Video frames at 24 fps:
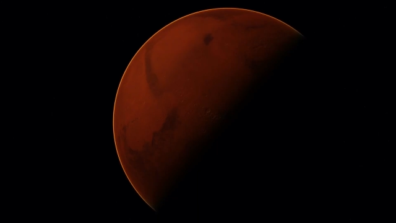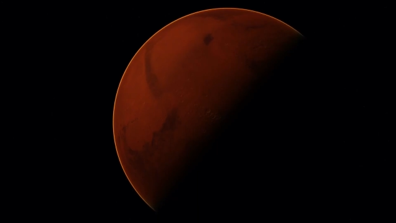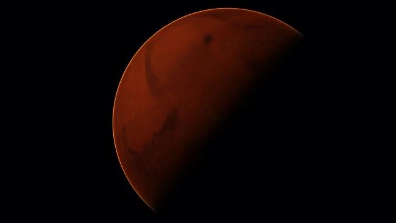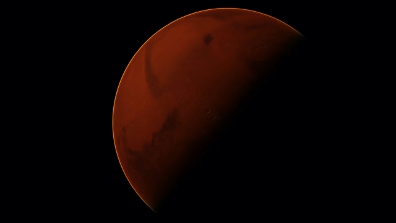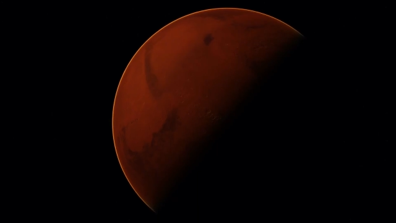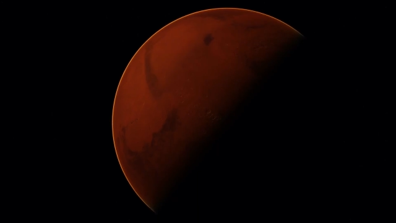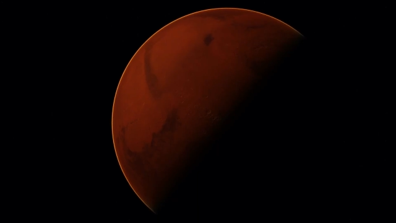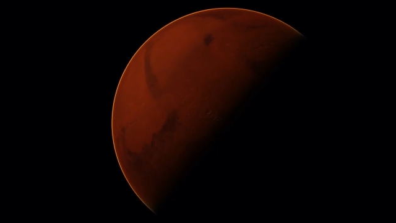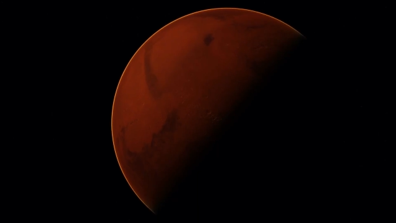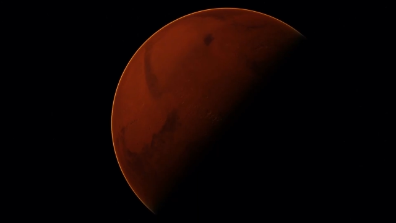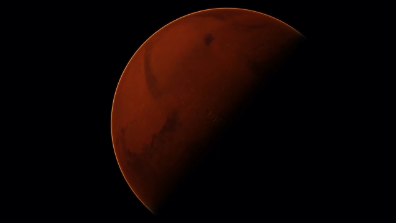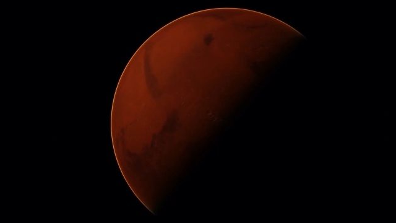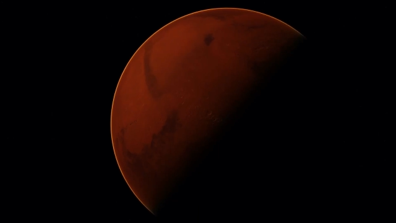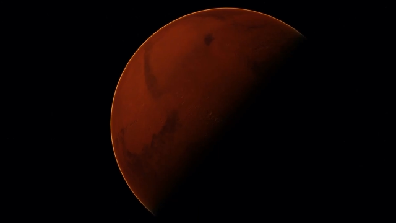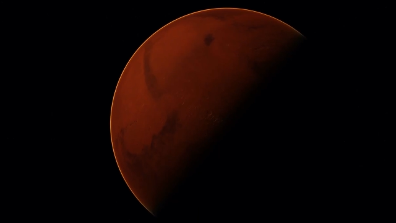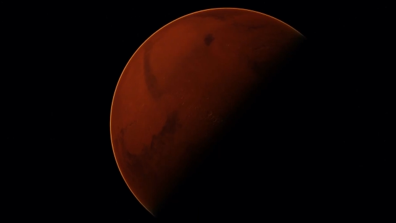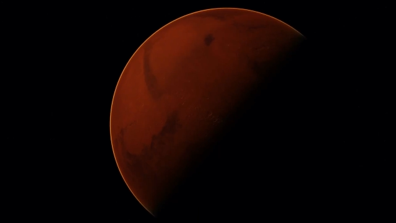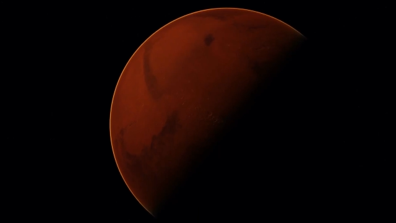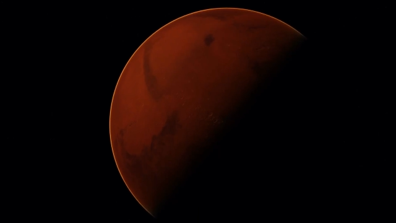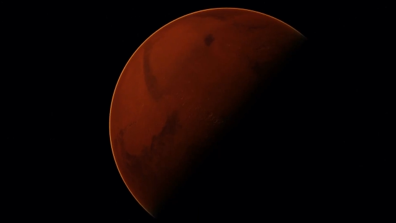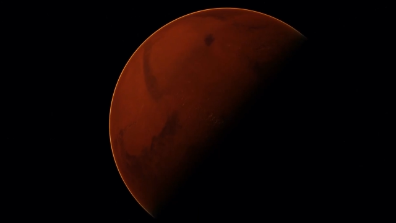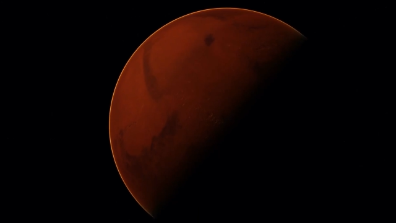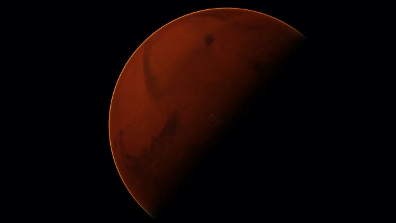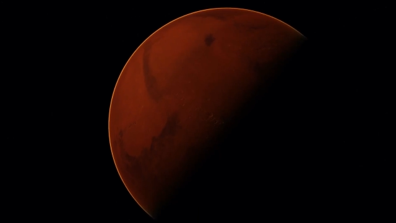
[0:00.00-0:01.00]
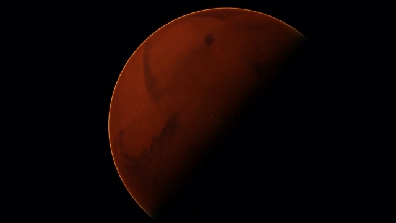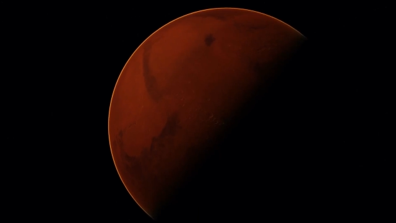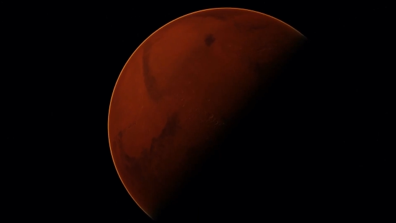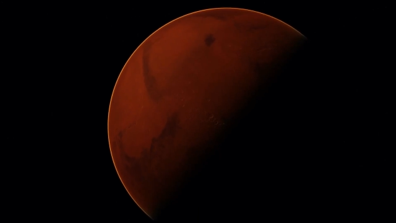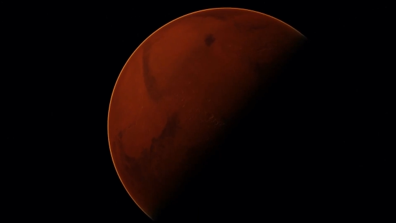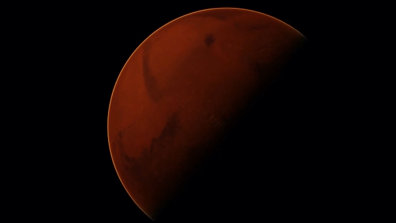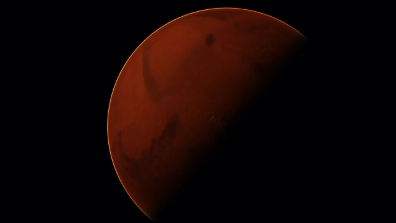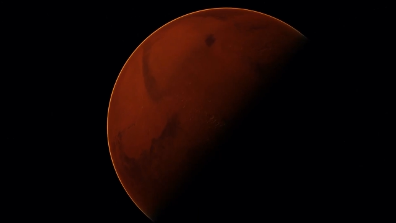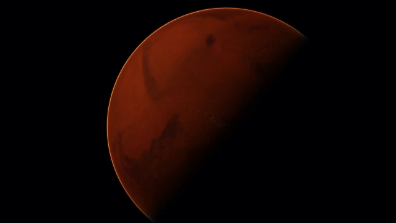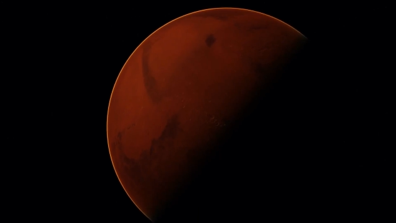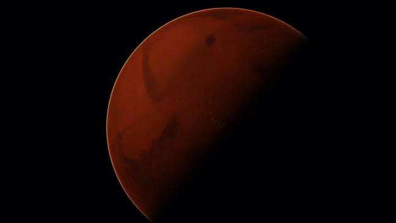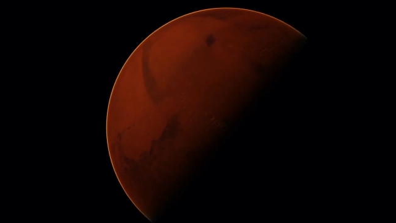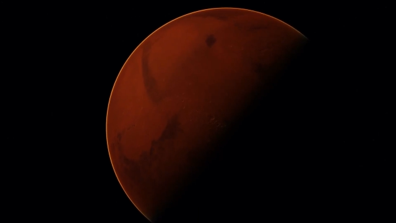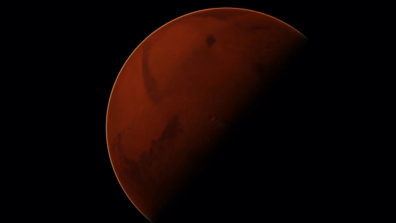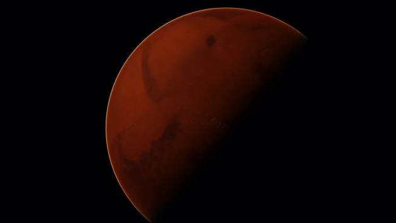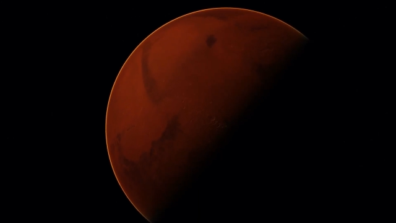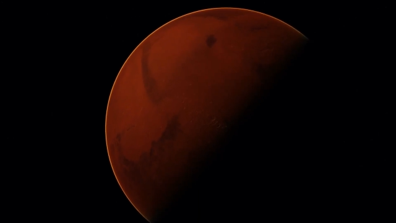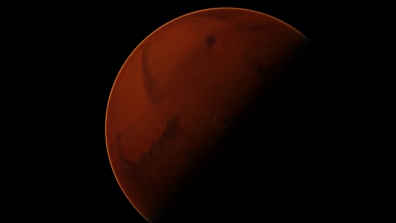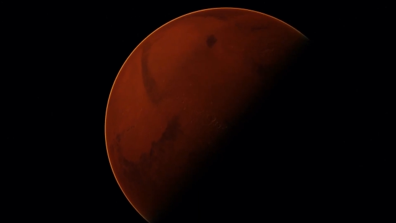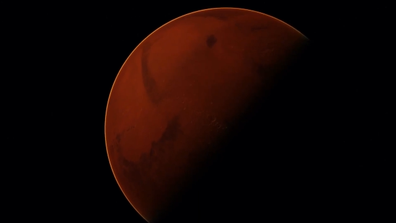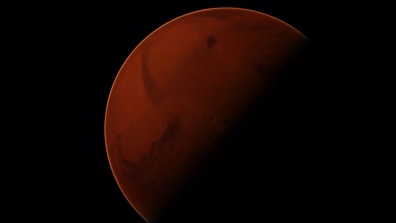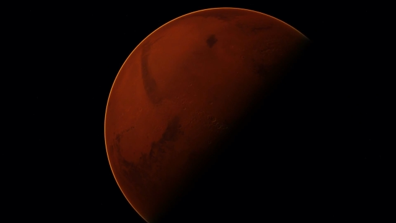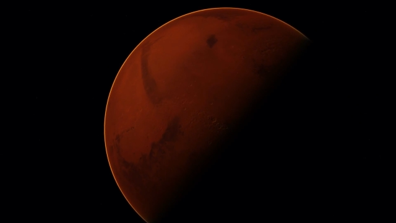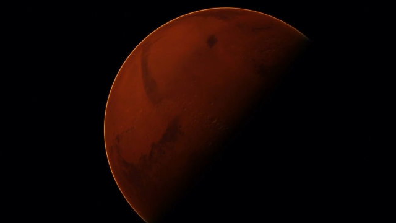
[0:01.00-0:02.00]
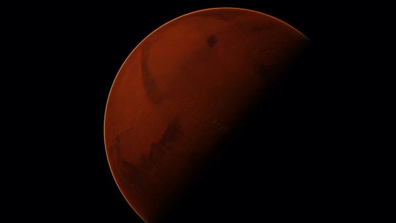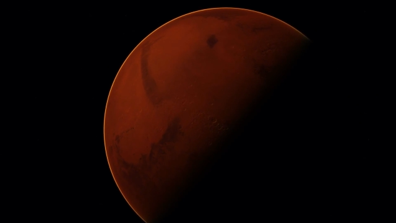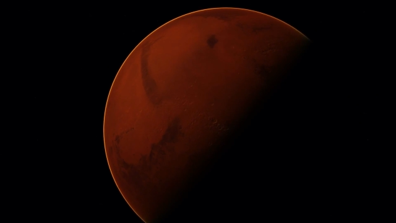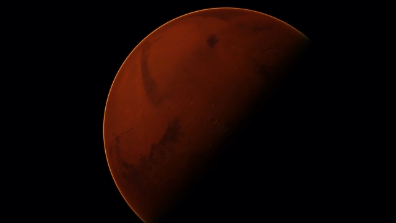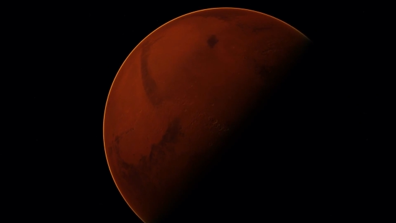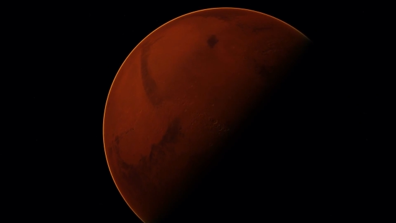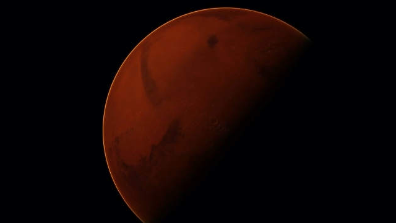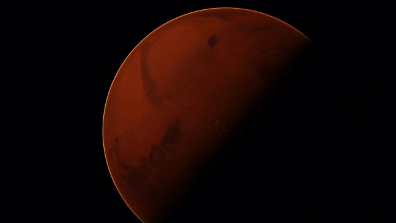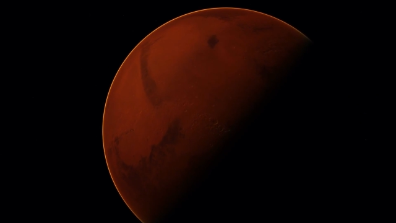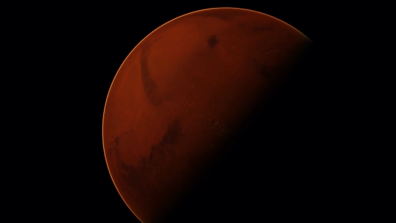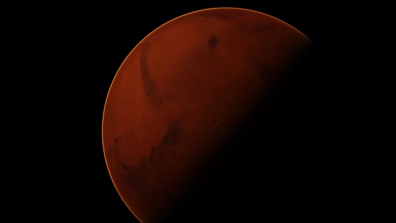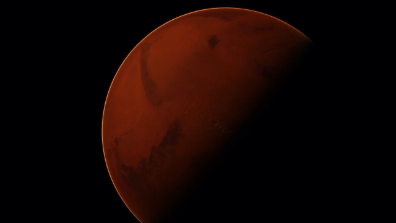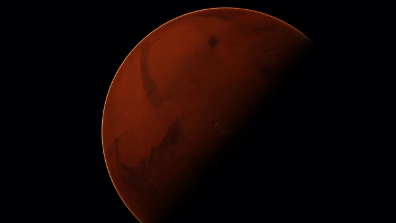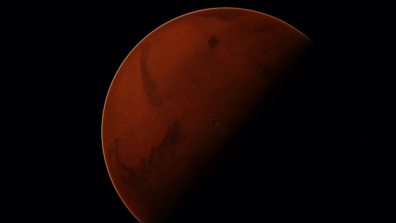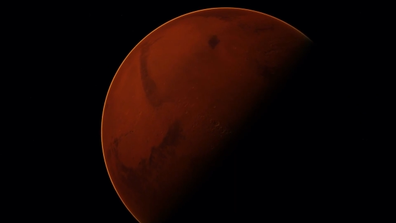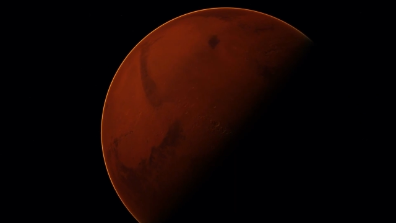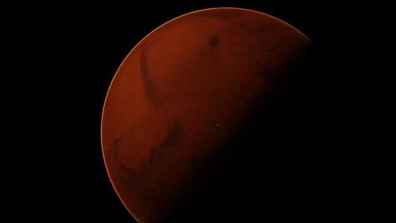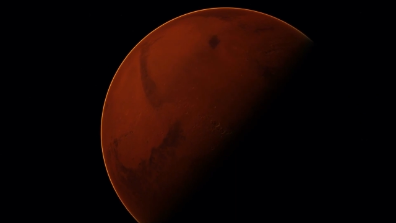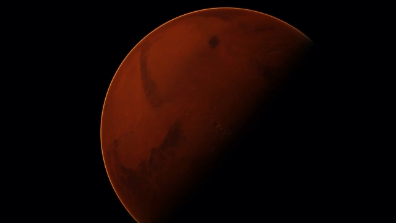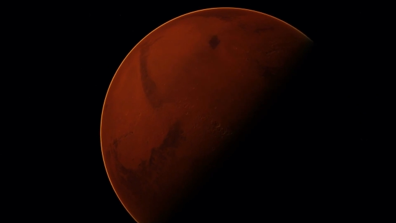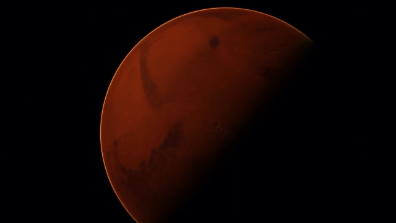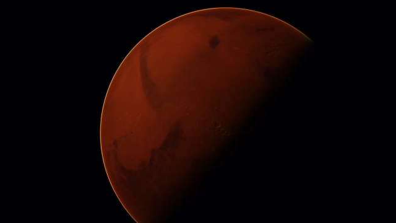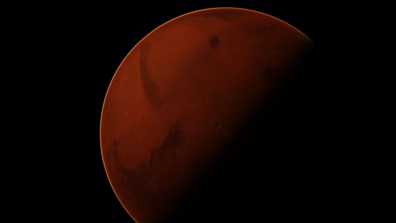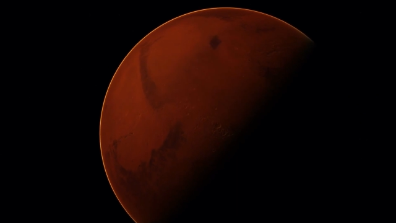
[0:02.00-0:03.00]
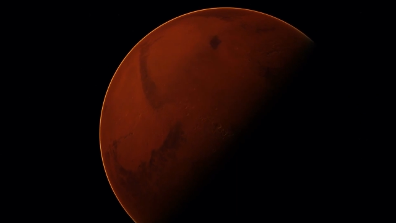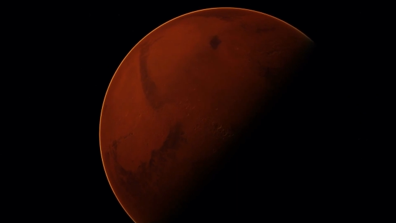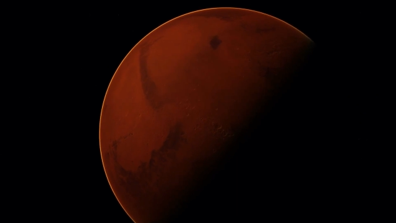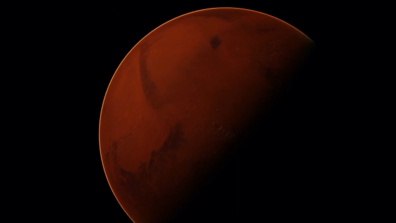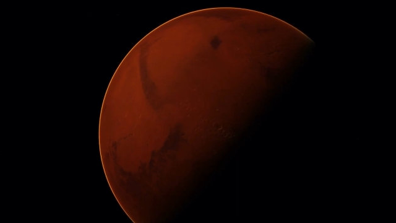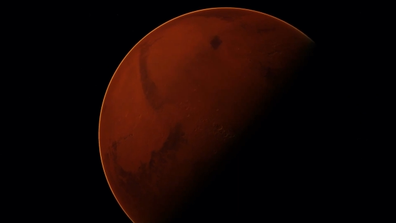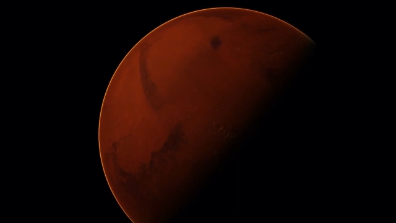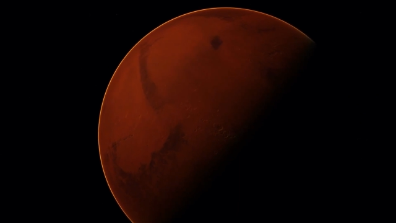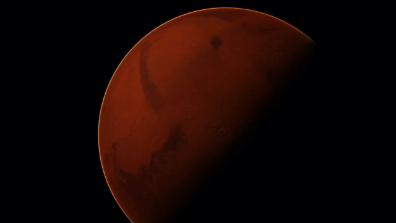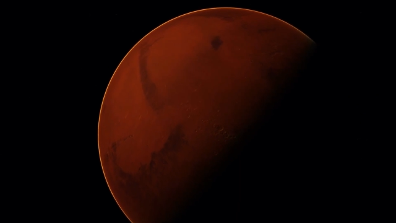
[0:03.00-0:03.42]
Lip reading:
No face is visible, so there are no lips to read.